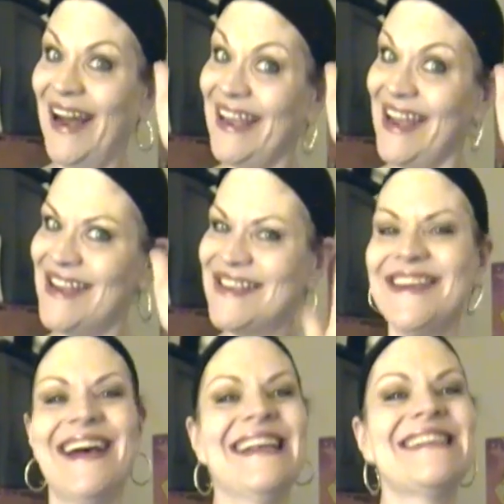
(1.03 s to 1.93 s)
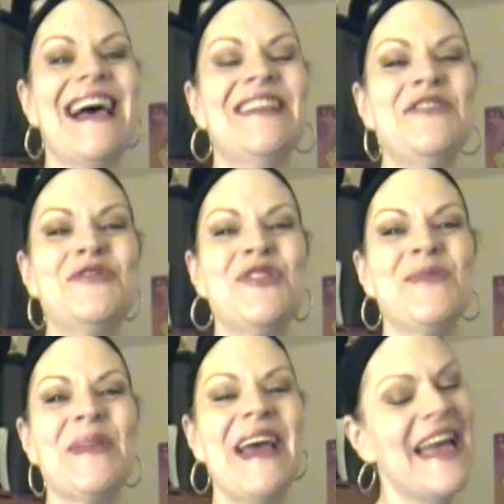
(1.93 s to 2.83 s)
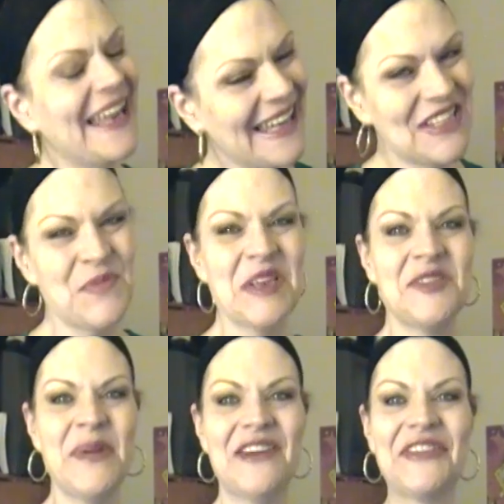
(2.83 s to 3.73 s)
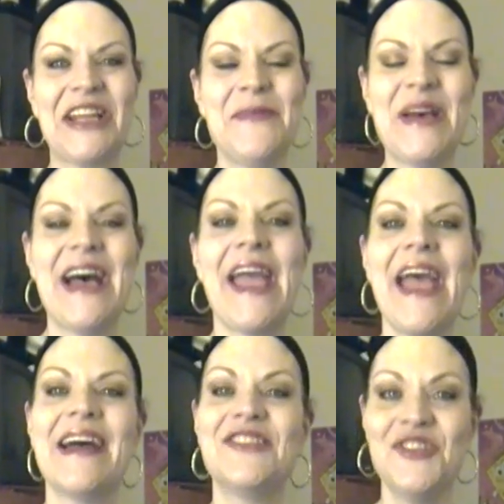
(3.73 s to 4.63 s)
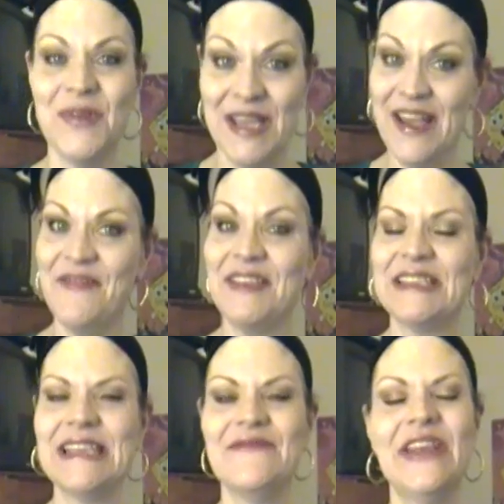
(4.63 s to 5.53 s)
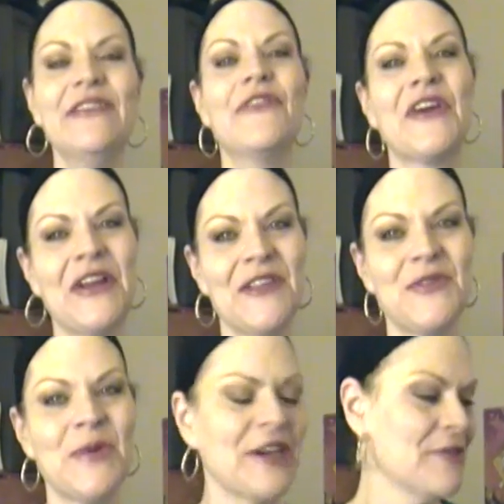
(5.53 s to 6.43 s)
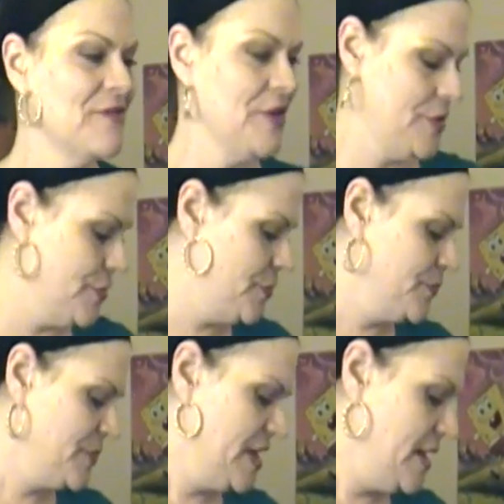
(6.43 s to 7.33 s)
Hi guys and gals out in YouTube land, it's Miss Beverly back at you again this evening for another wig review.